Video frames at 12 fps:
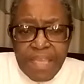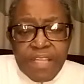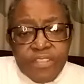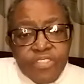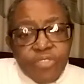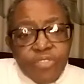
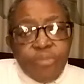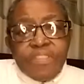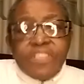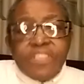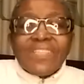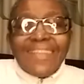And so
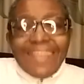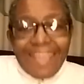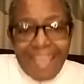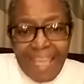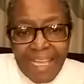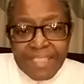this
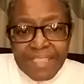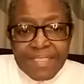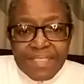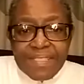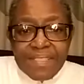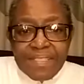
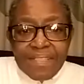creates